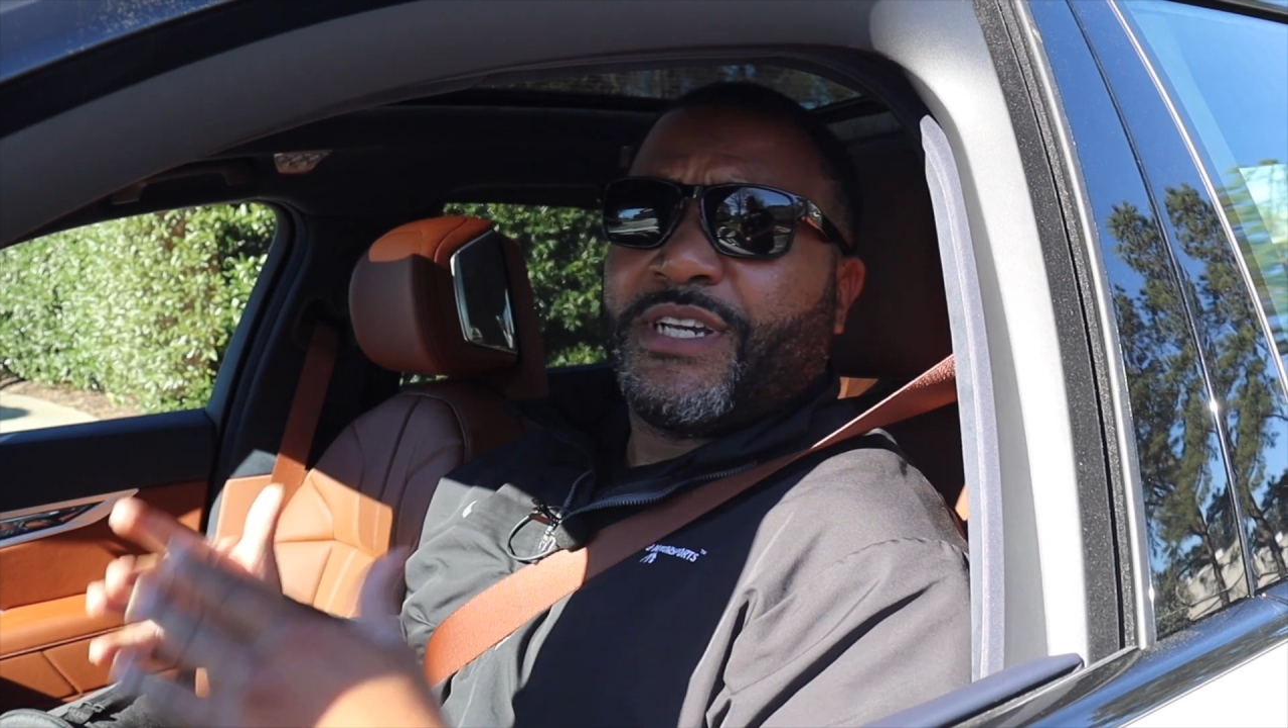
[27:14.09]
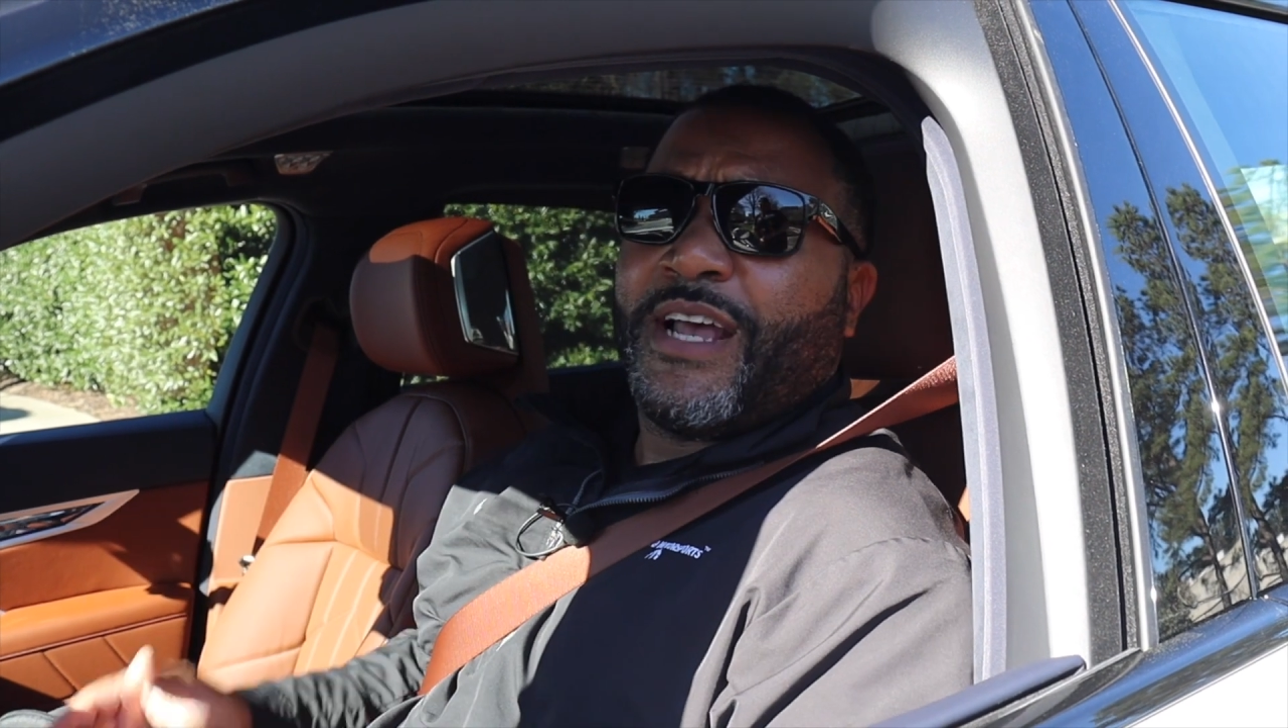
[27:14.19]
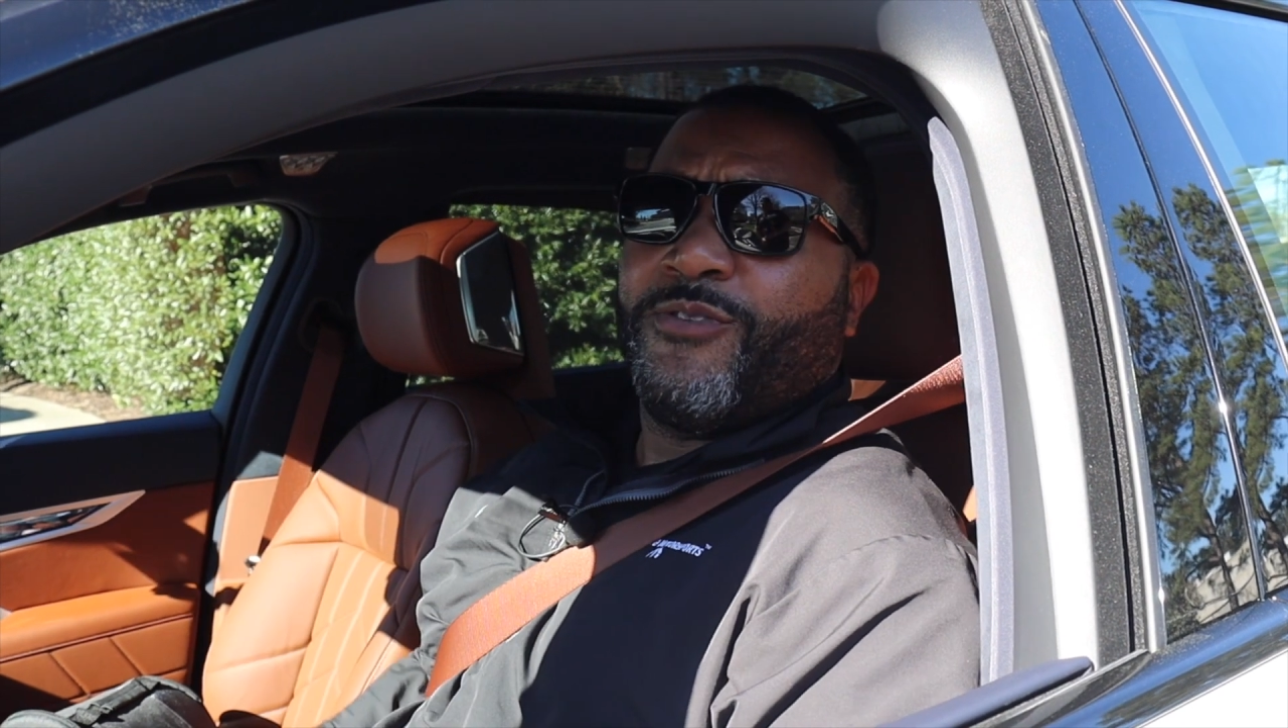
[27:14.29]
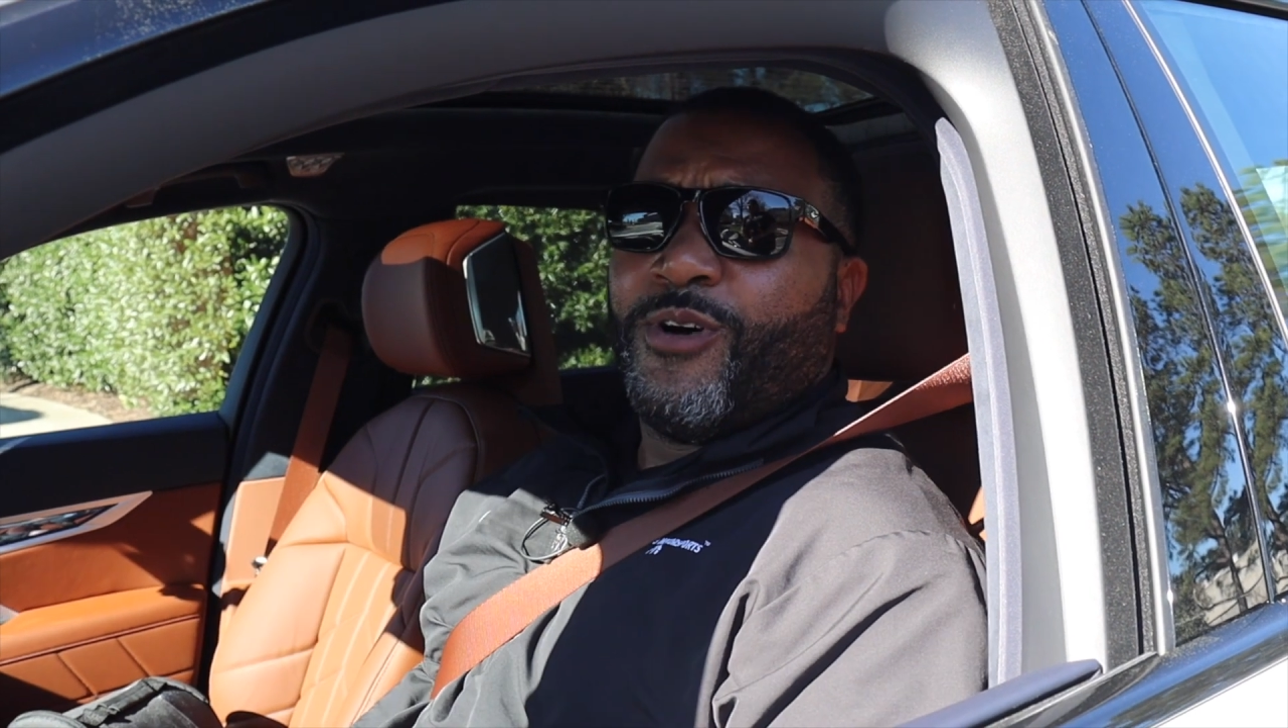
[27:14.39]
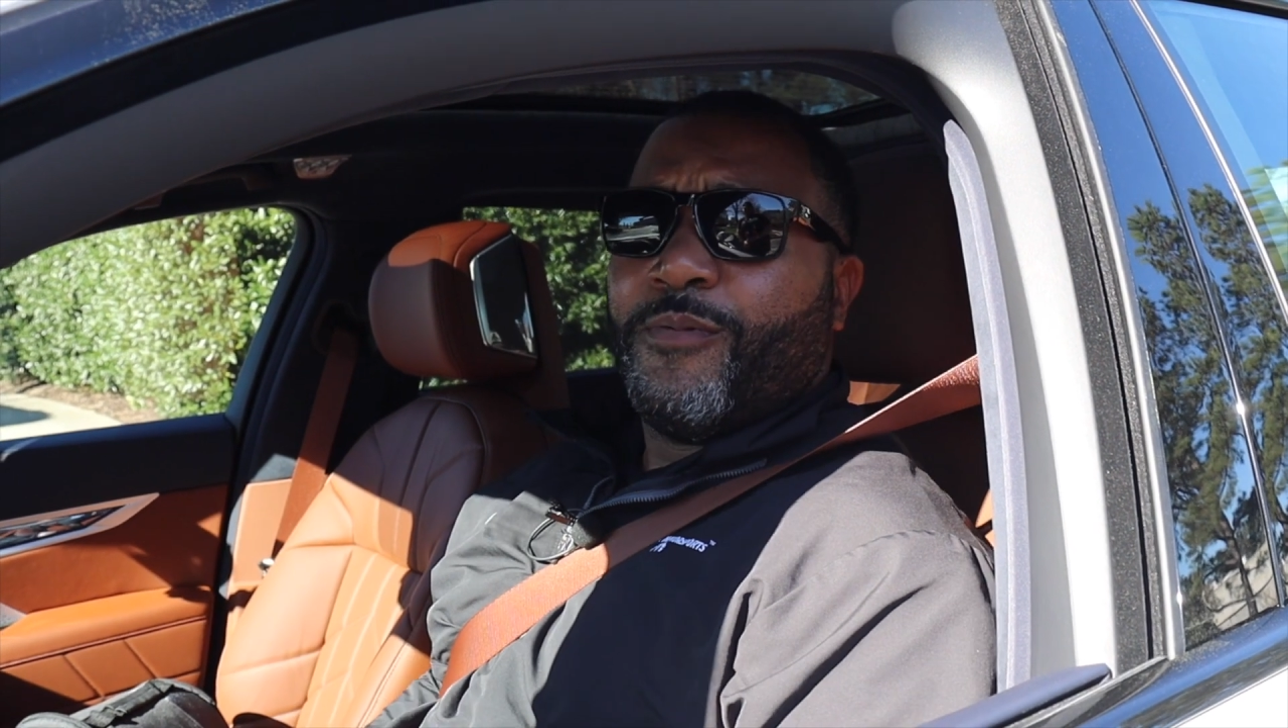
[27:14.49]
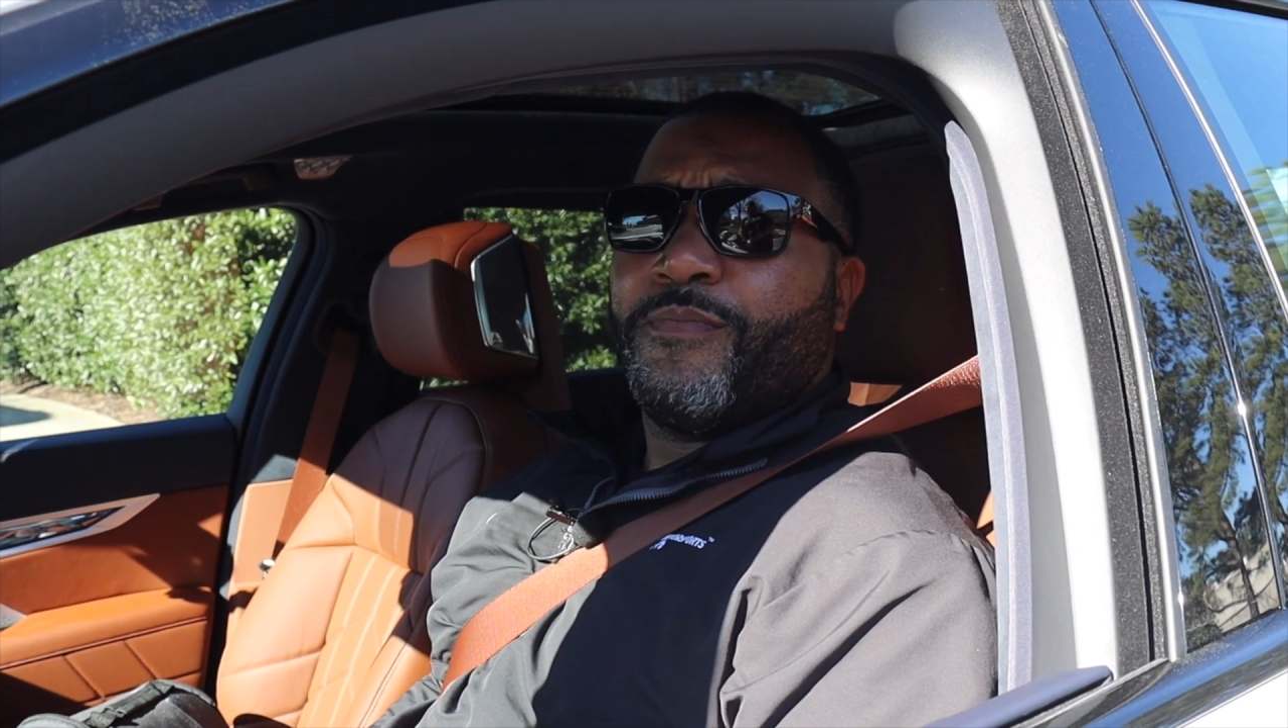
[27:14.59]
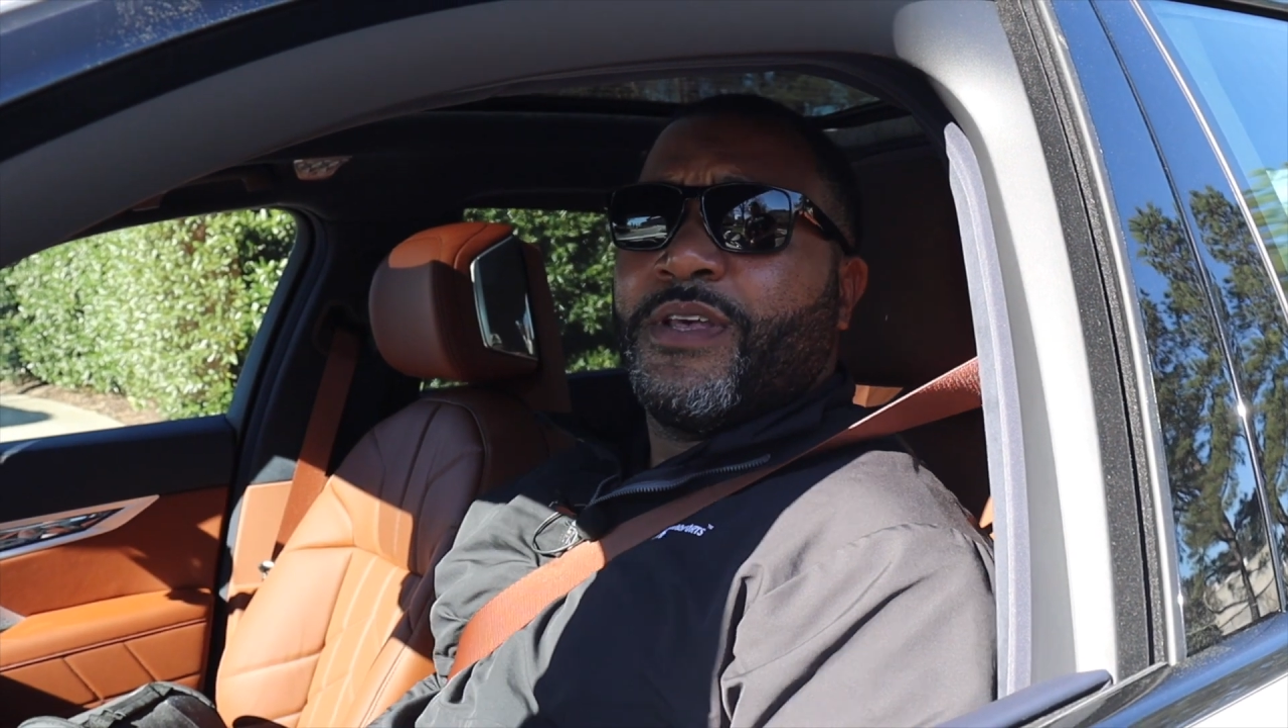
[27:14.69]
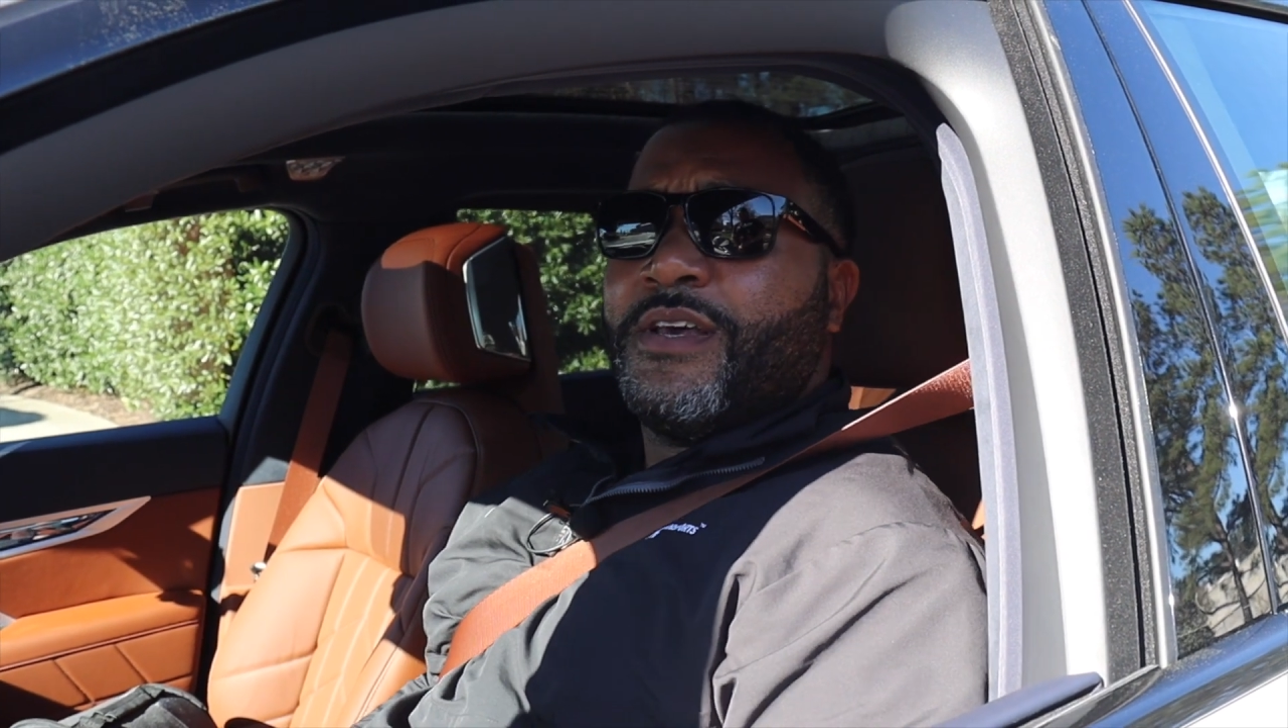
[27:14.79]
a channel up.